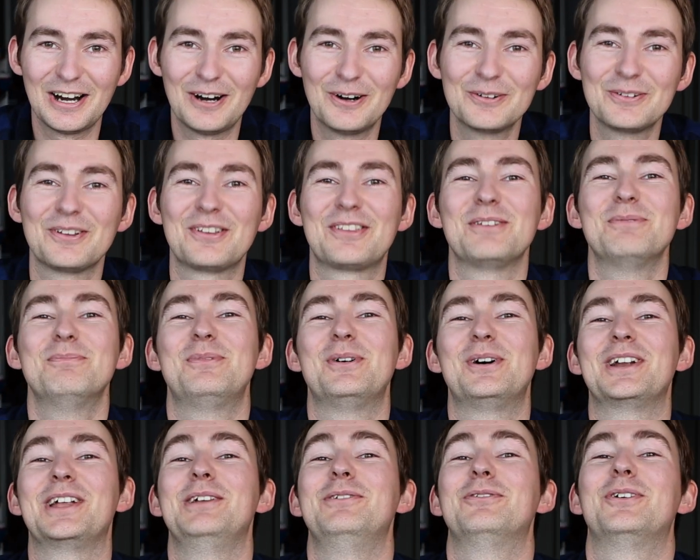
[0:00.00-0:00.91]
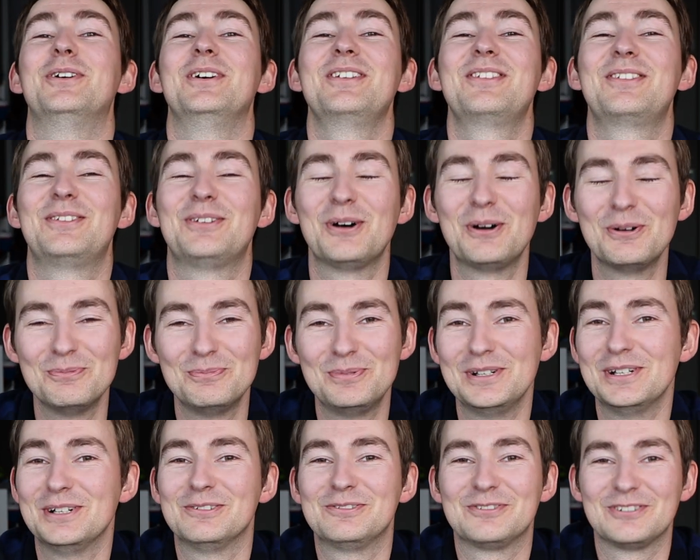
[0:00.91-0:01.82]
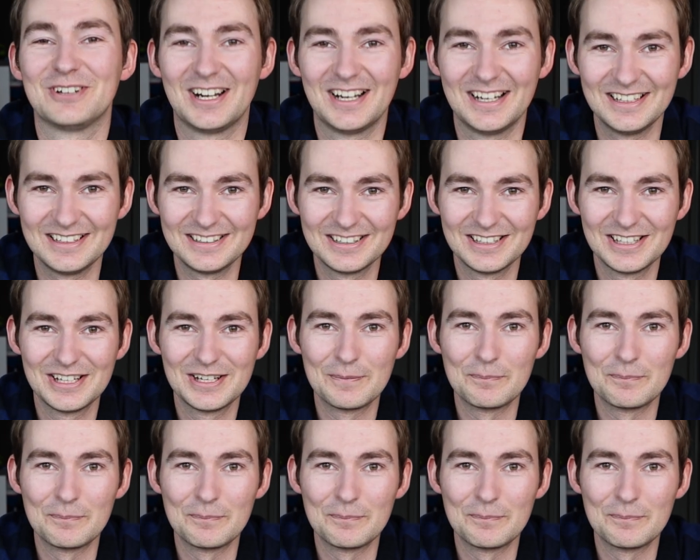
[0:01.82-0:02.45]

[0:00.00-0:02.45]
Oh, disembodied voice, don't be afraid.